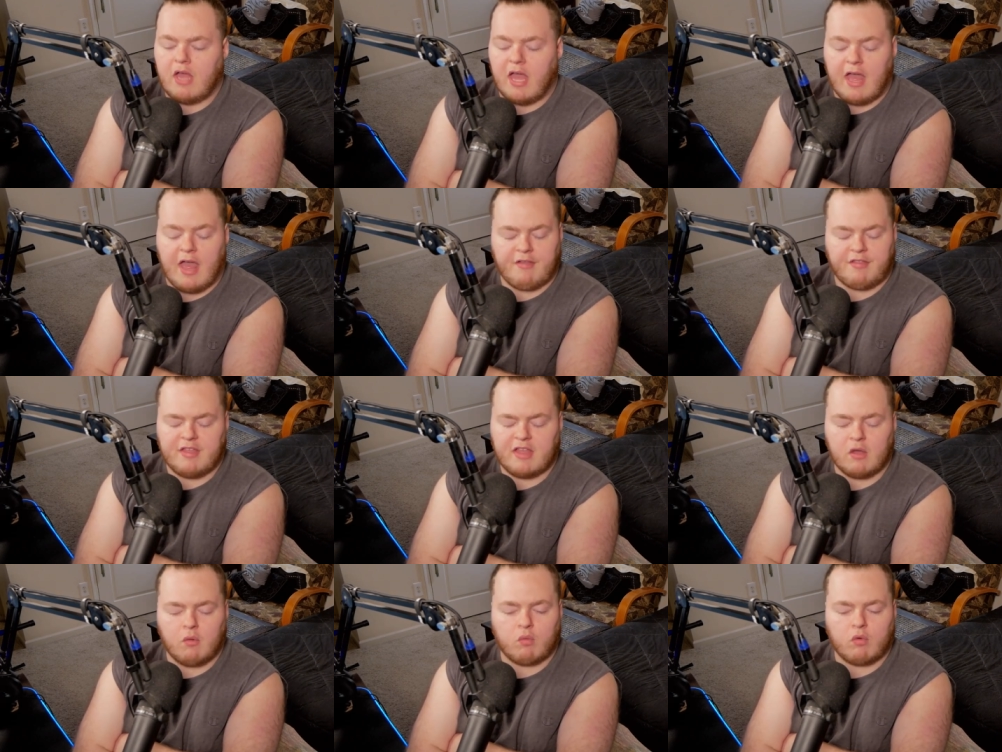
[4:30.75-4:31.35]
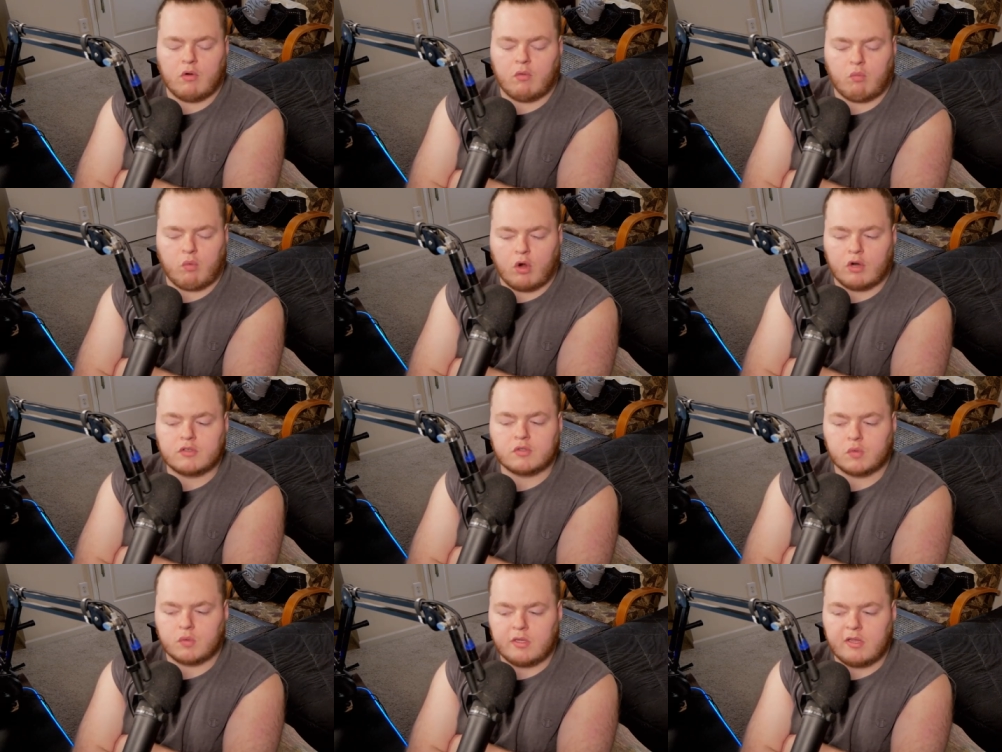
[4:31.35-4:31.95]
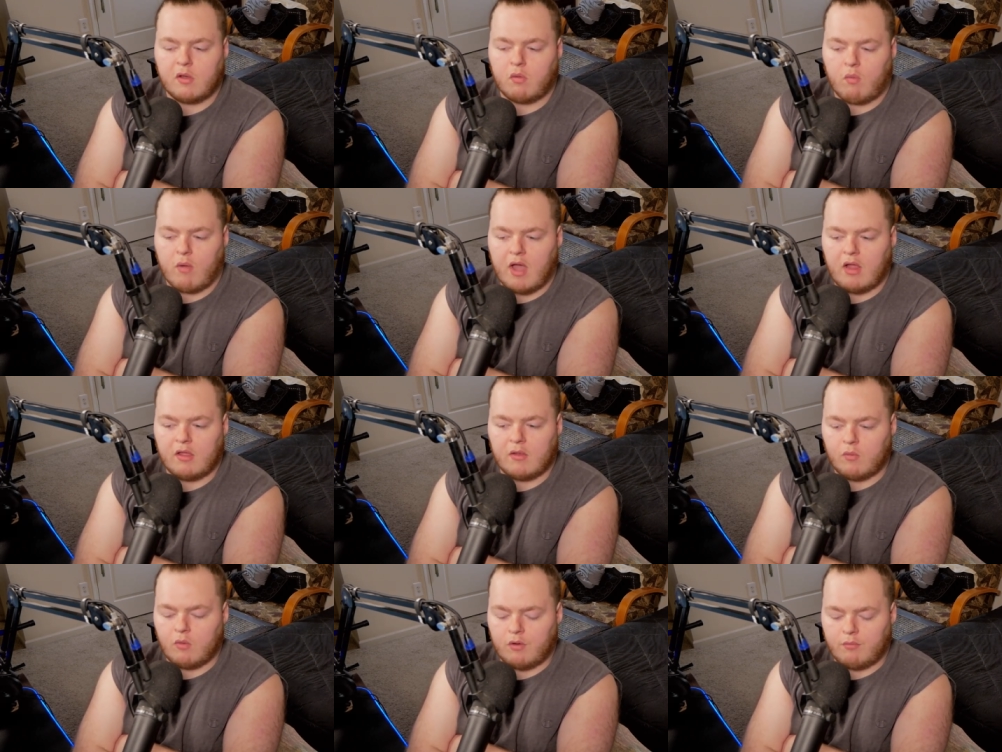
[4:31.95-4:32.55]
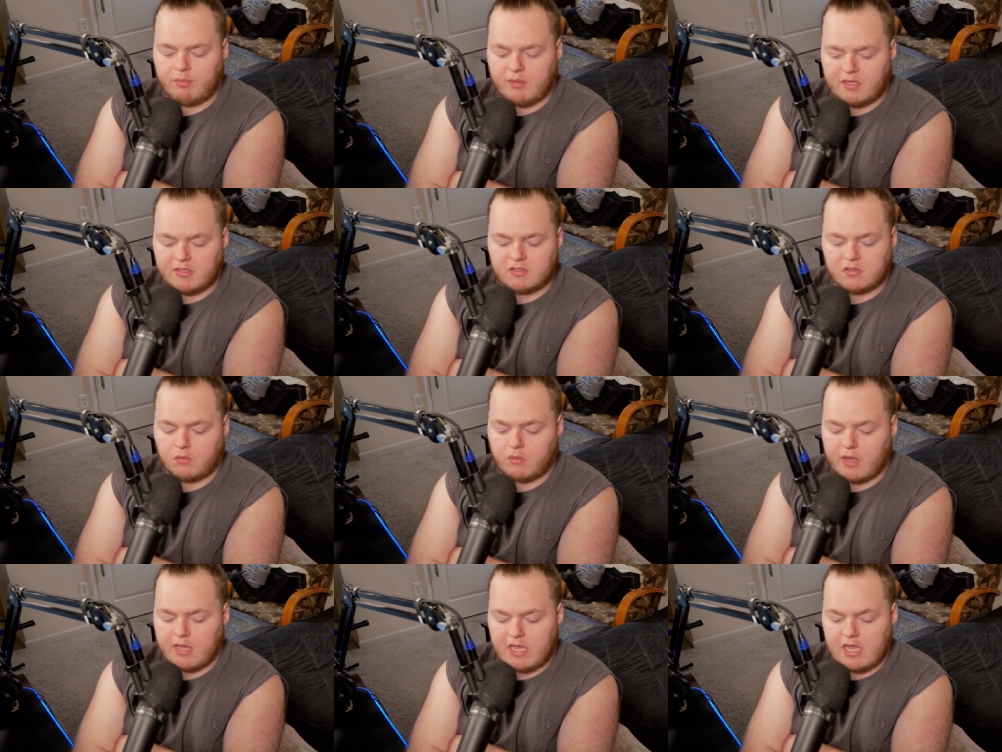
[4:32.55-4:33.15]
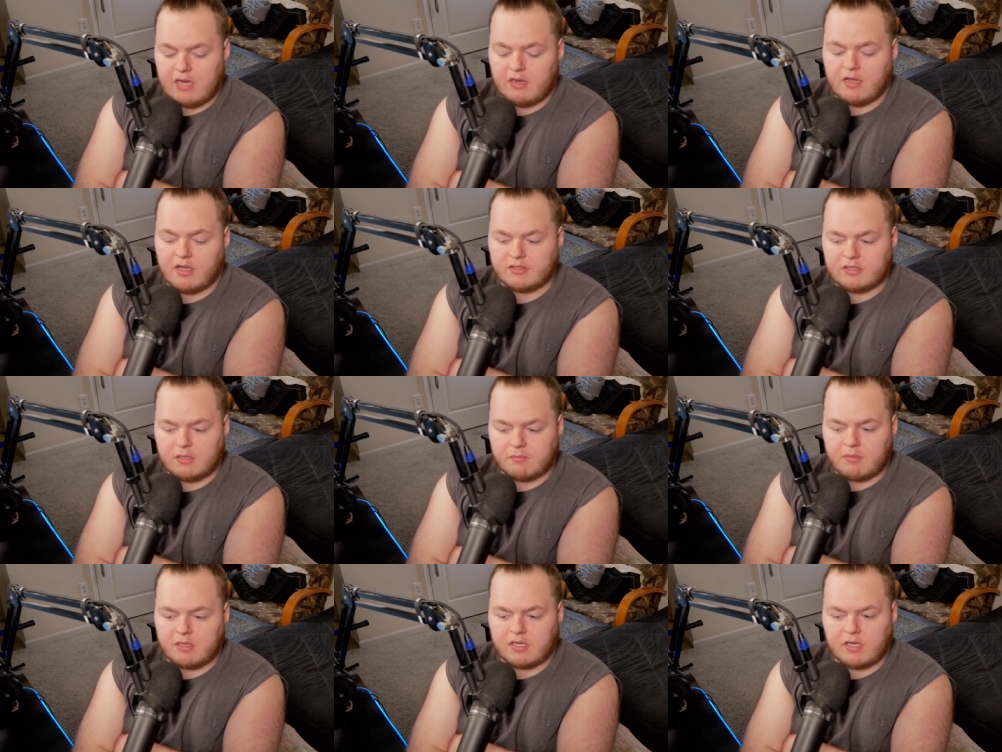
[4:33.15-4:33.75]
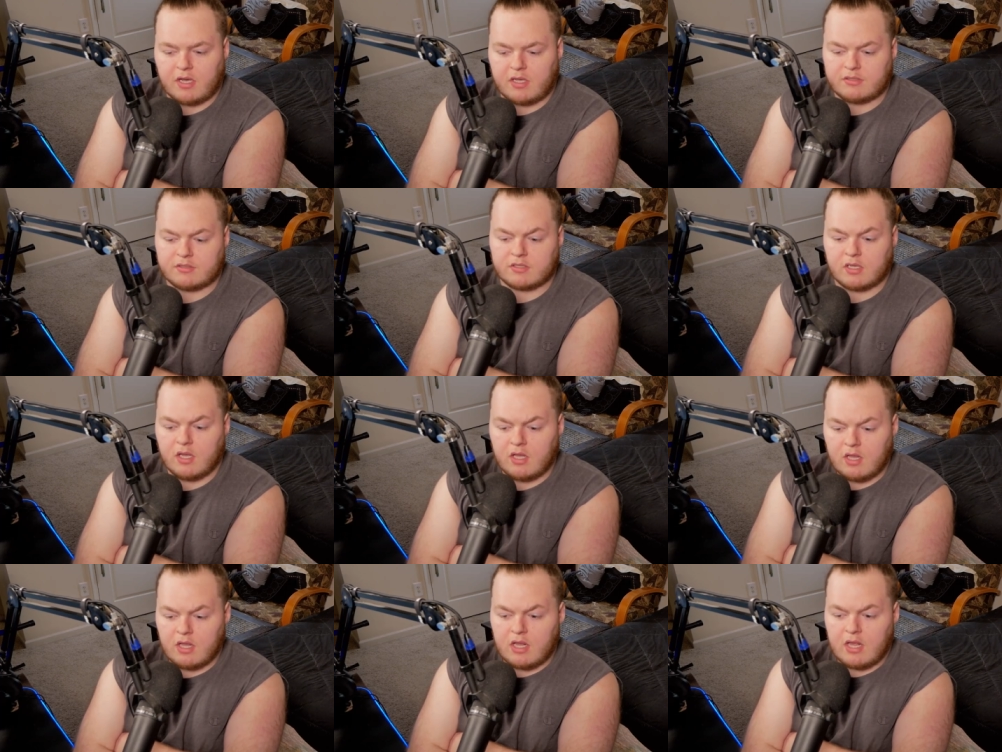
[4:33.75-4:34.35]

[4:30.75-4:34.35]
I think it wor works really well in One Piece in the way he does it, because